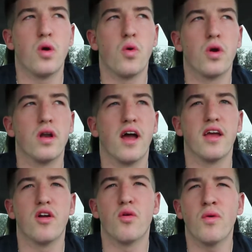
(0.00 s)
or
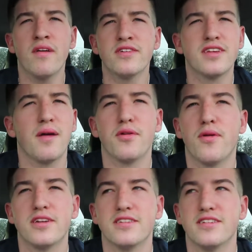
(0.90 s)
night, or whatever time you're
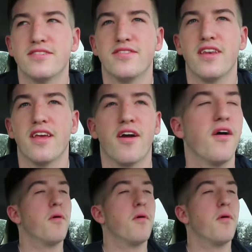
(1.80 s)
watching this video.